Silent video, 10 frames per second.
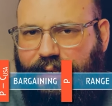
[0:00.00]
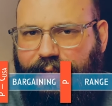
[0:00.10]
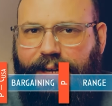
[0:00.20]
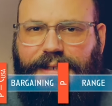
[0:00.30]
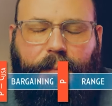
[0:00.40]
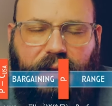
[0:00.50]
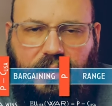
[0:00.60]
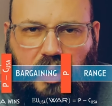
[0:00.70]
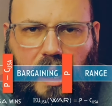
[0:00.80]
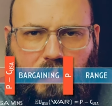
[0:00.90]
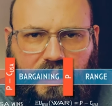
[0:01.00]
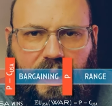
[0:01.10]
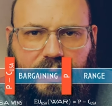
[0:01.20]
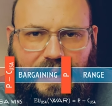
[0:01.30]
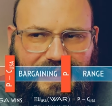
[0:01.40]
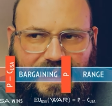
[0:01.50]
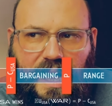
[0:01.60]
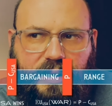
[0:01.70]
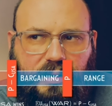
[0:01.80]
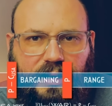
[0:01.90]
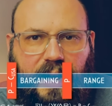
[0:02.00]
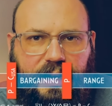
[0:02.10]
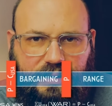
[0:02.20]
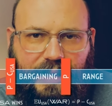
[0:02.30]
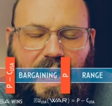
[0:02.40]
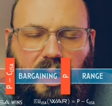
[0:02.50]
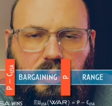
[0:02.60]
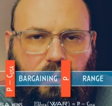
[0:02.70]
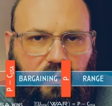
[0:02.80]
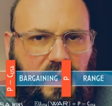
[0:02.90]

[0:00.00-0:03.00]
us to take something as complicated as the iron dice and how you